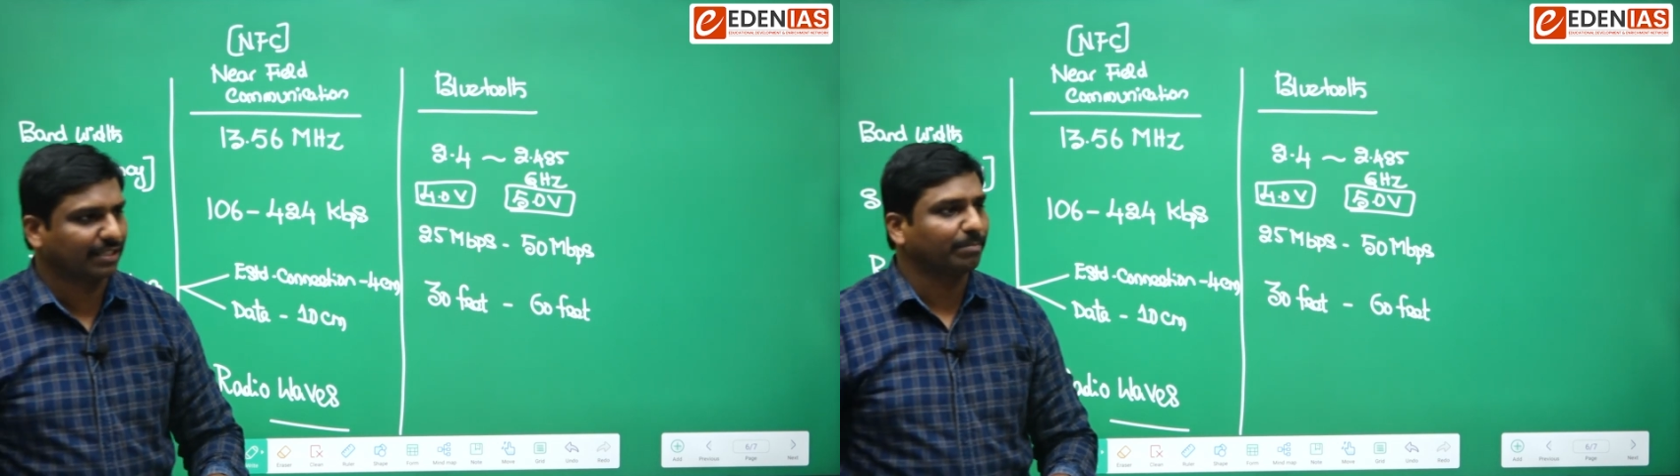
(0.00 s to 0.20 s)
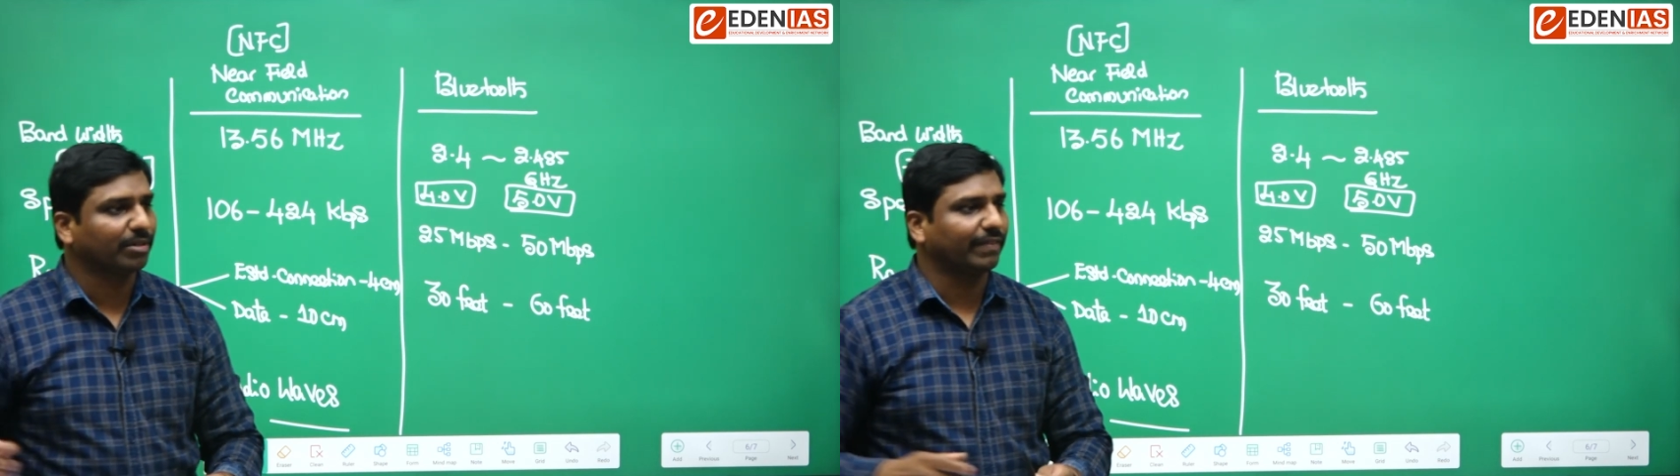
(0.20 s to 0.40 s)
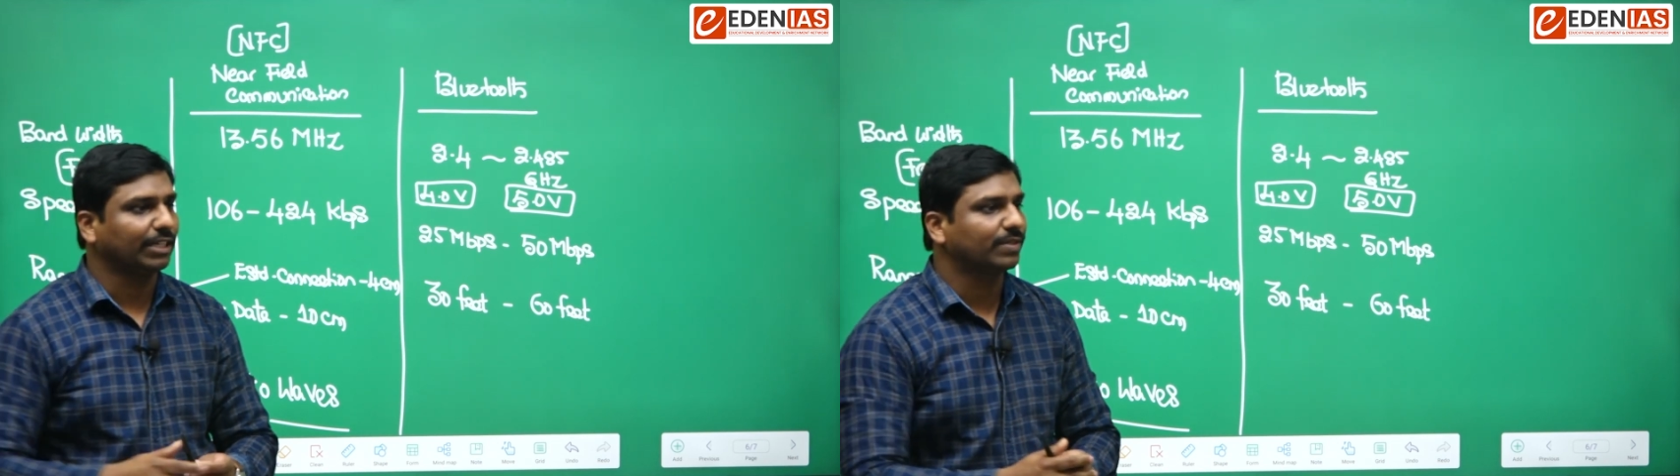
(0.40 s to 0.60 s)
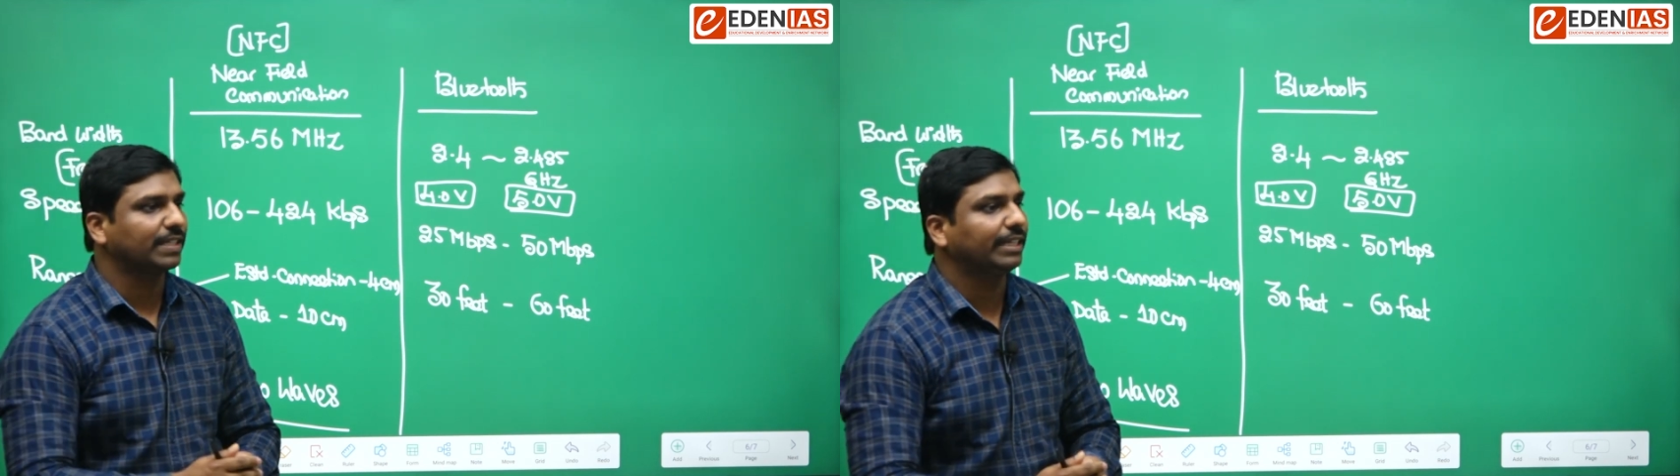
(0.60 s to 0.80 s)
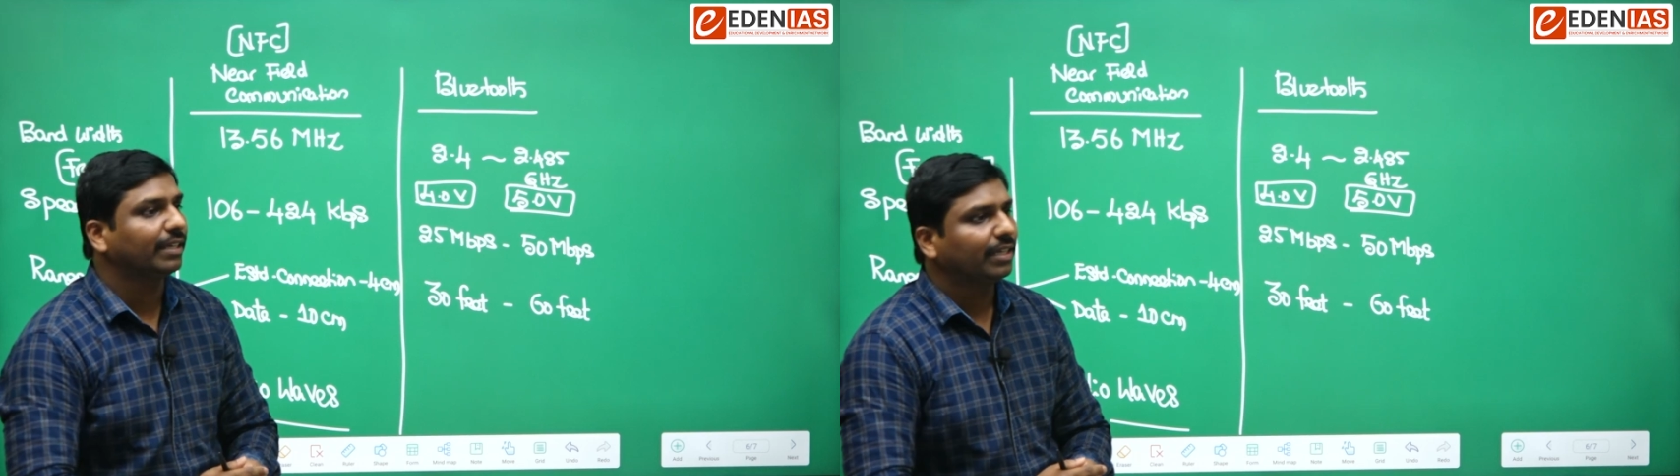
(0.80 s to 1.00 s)
when you see
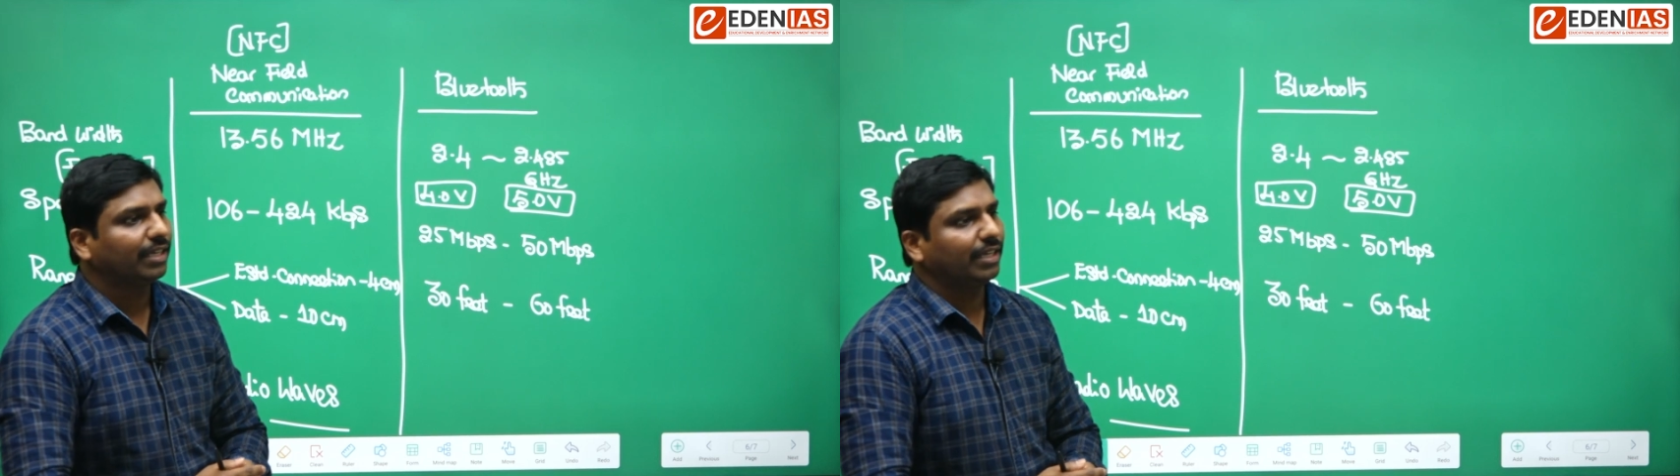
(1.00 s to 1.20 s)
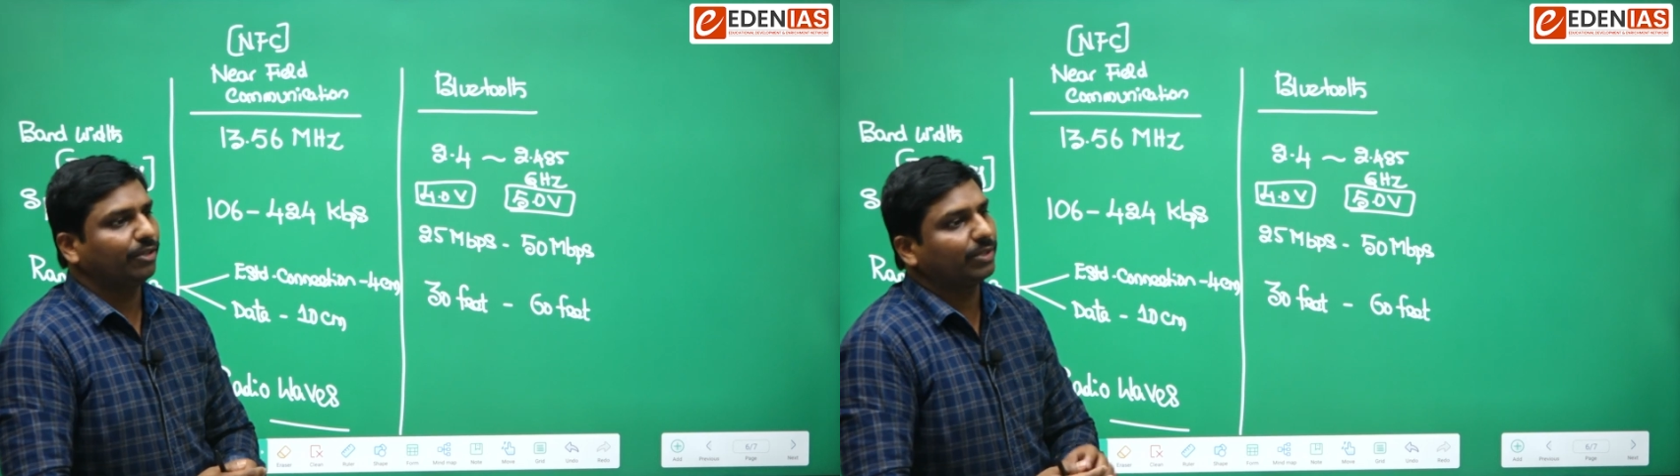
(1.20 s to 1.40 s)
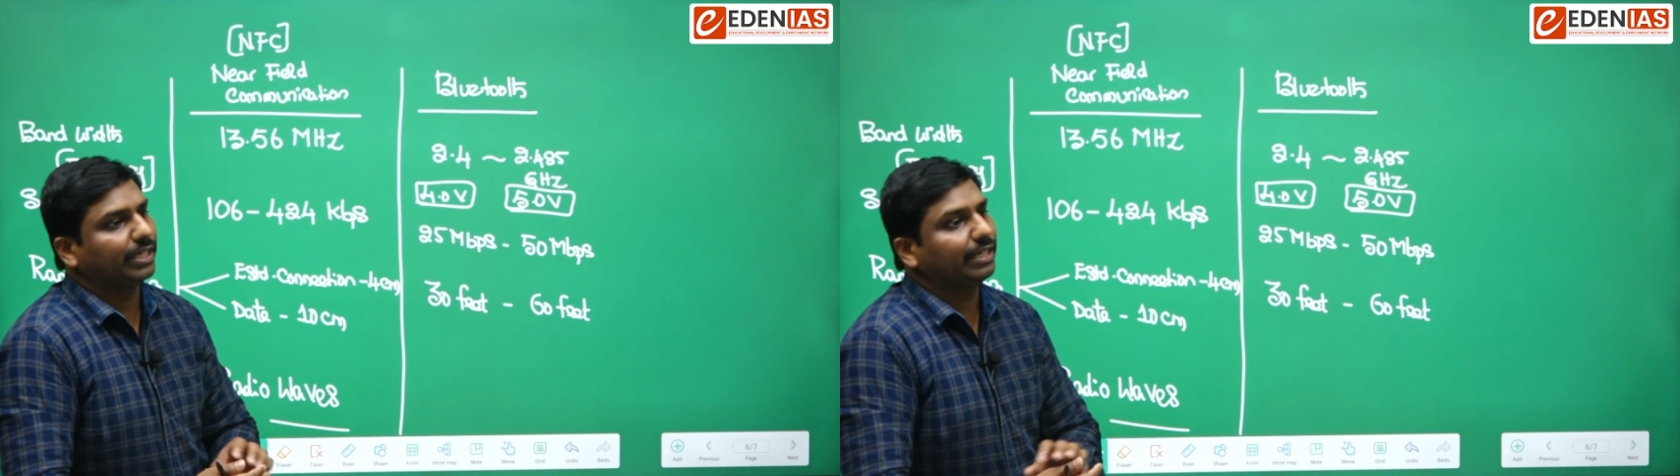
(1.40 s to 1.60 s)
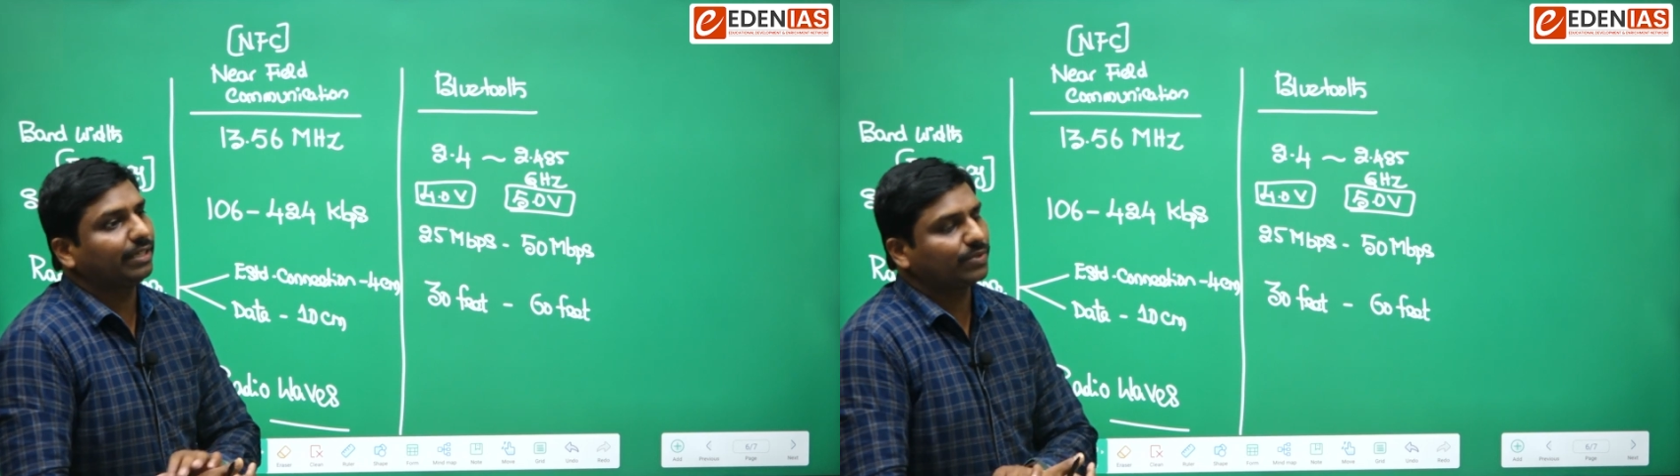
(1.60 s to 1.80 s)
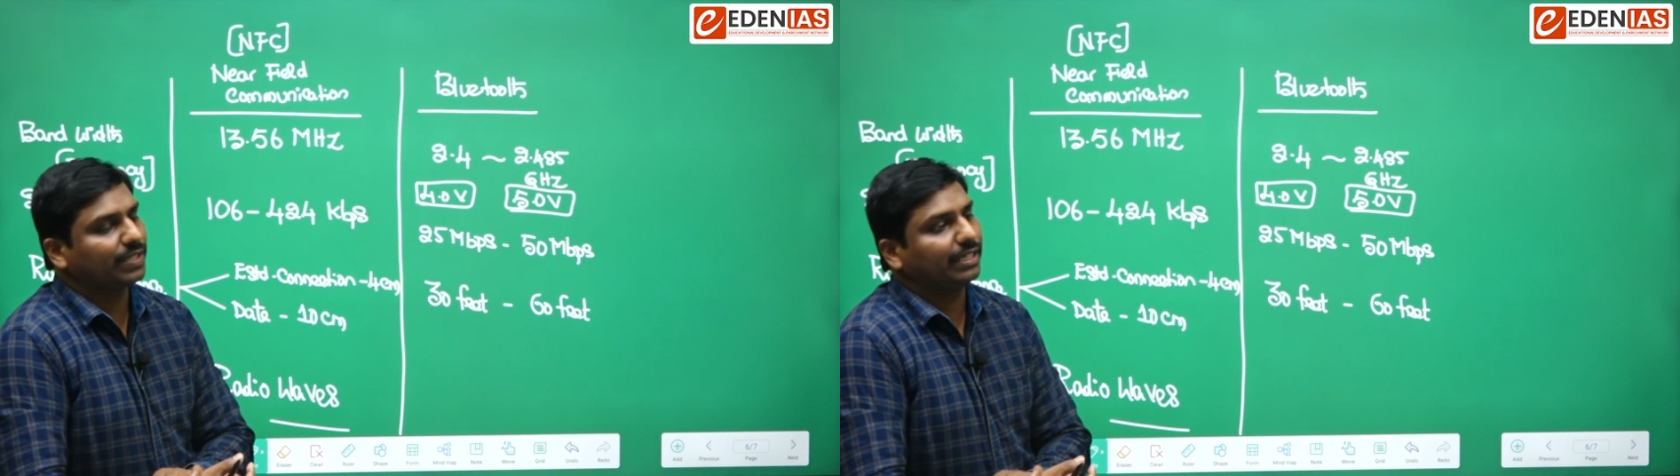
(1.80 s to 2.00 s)
UT, you
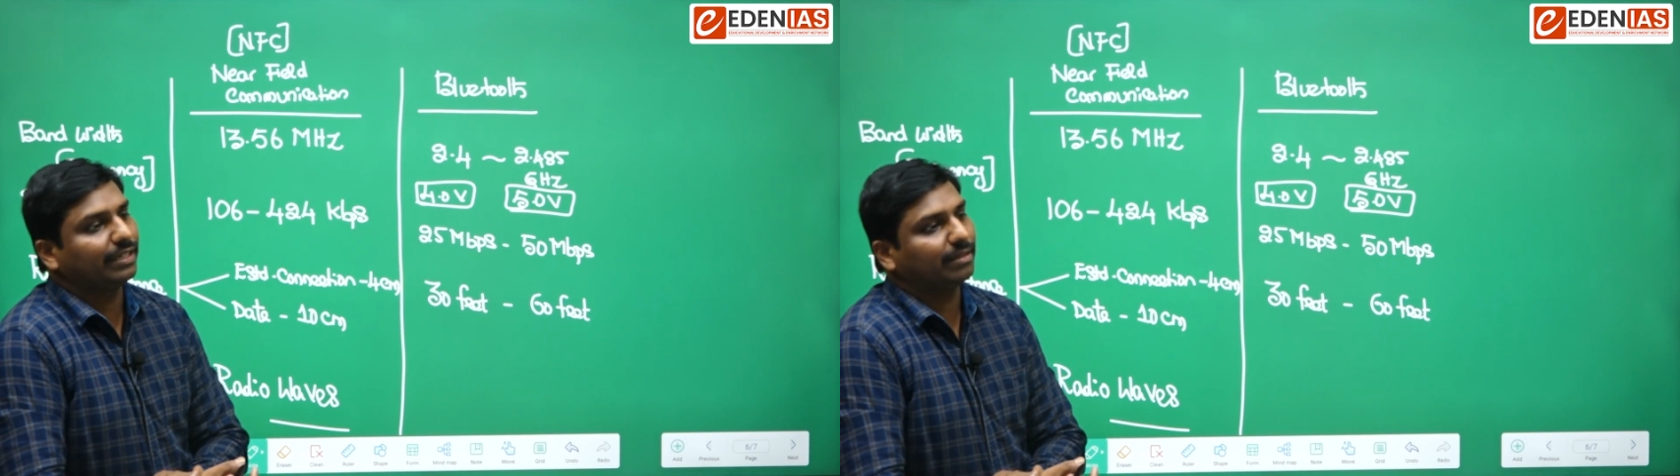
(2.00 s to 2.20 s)
see